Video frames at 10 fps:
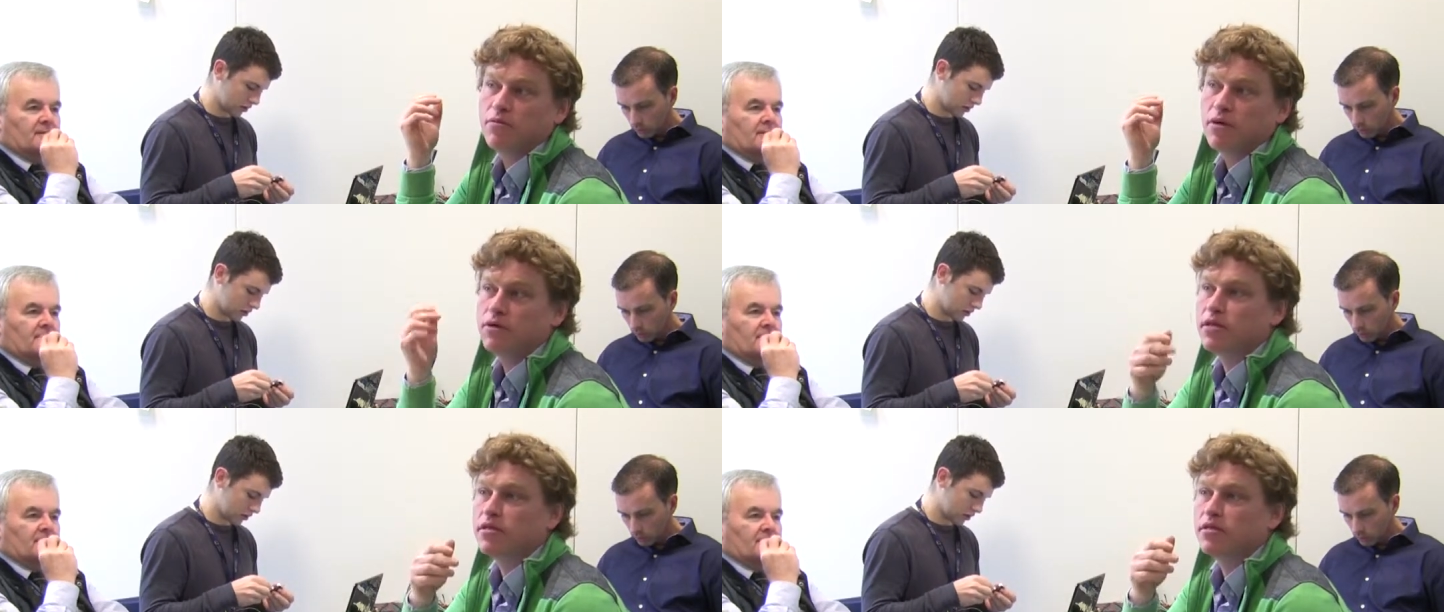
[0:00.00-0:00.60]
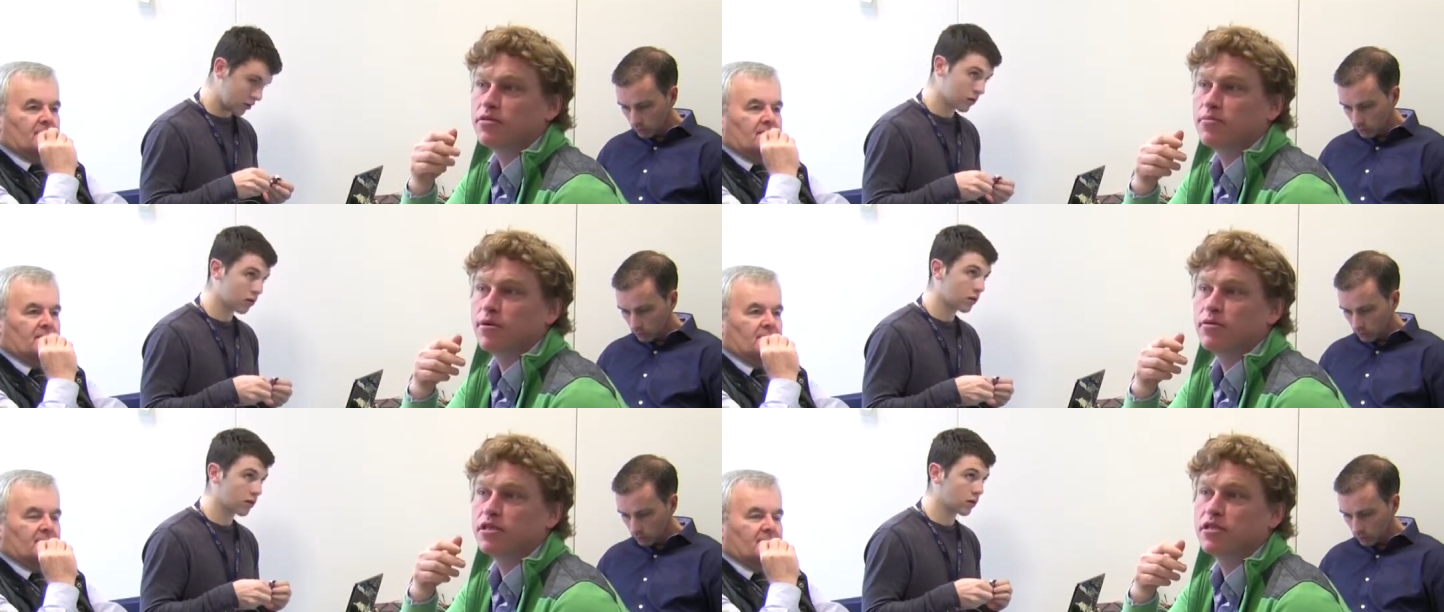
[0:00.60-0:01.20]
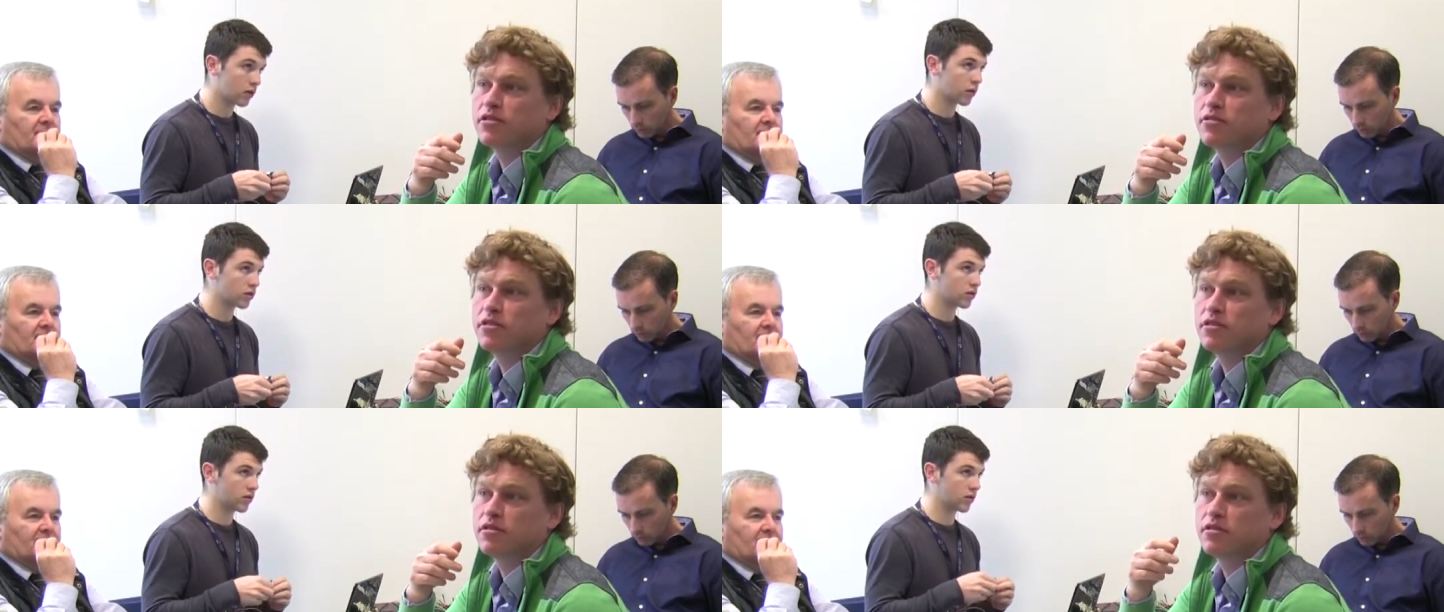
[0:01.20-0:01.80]
Speaker 1: We're looking to approach issues
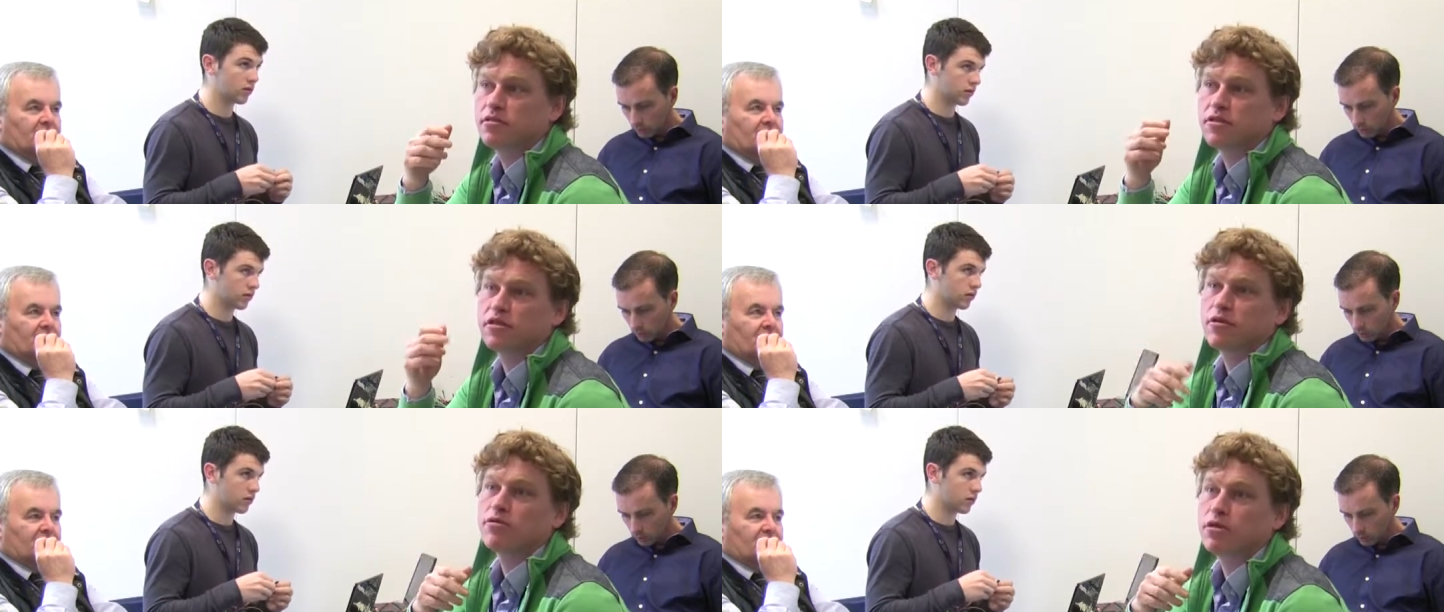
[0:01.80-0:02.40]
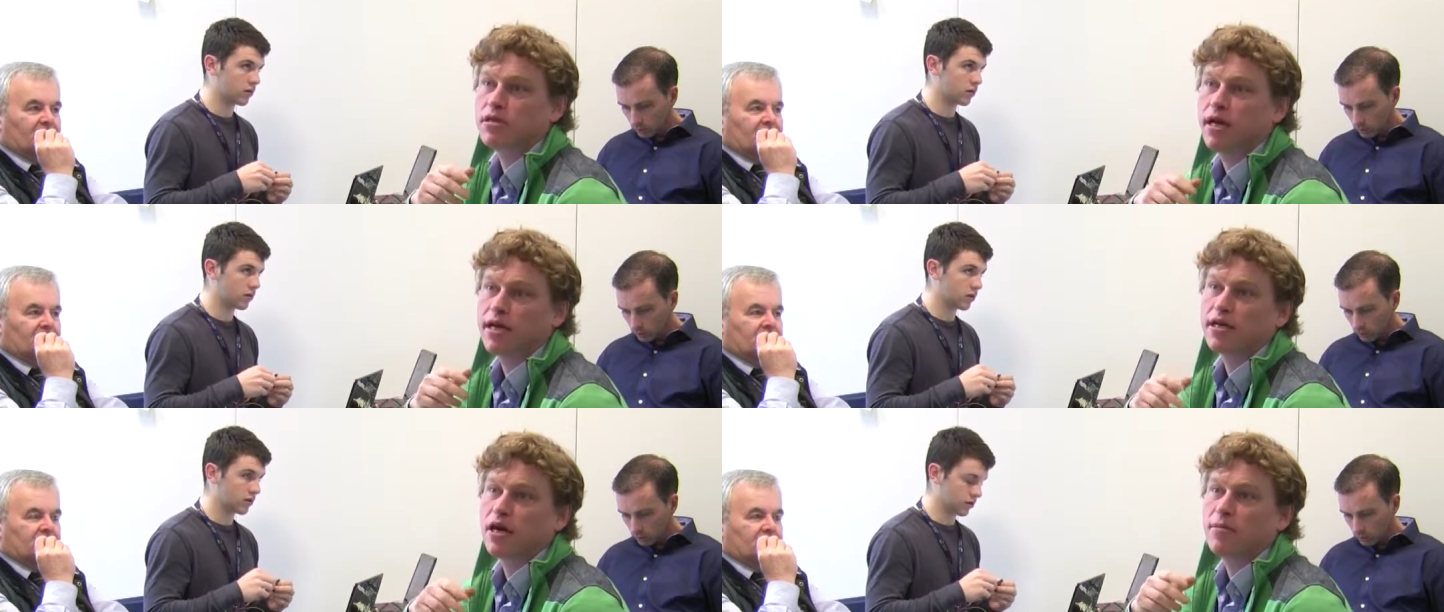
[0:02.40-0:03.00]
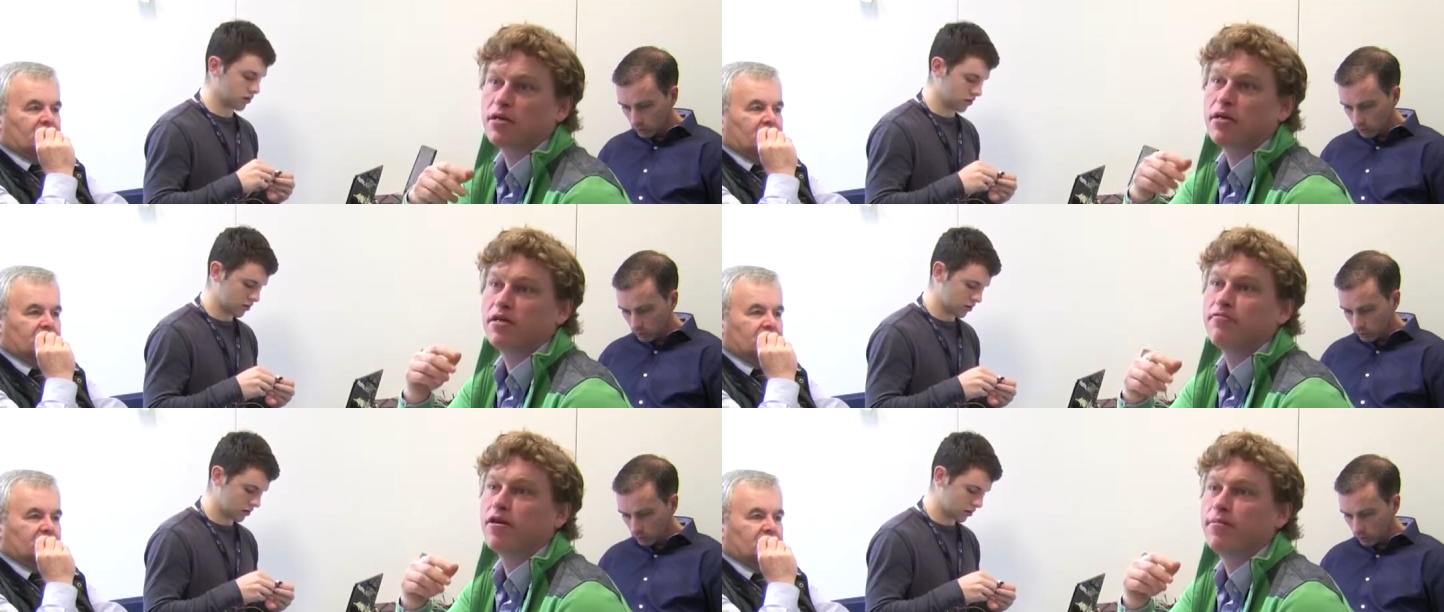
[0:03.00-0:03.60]
such as social, economical
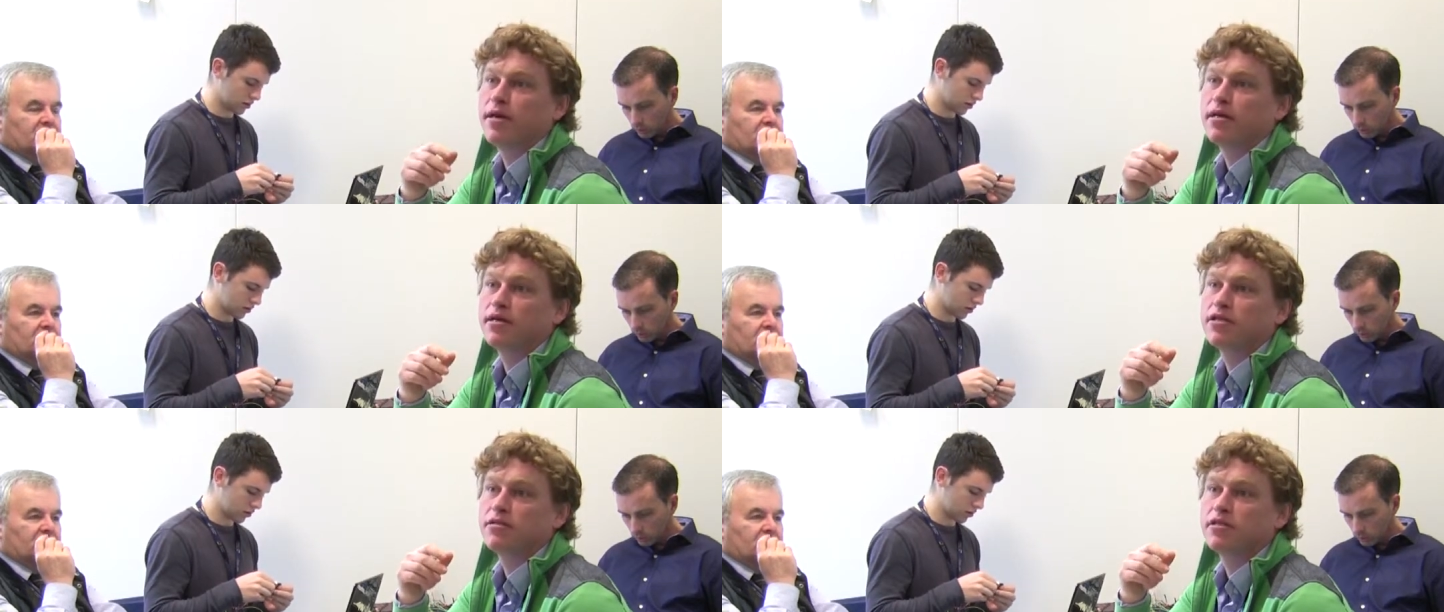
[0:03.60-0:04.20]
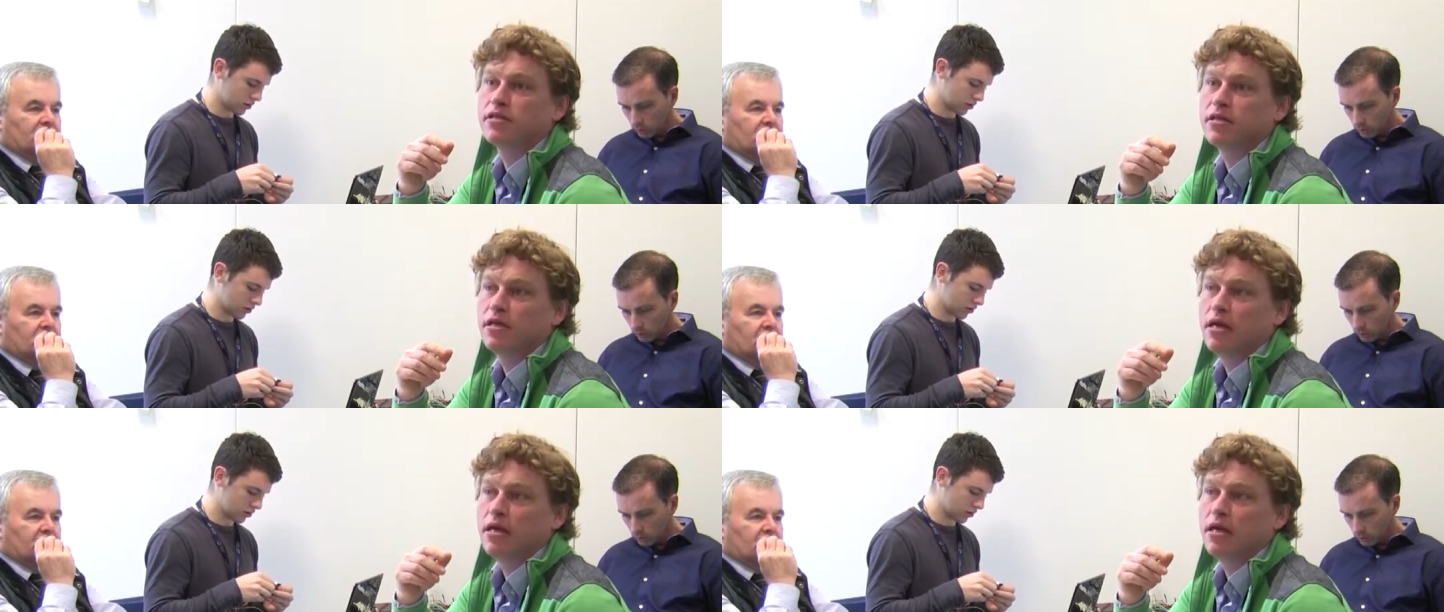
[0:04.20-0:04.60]
and environmental issues,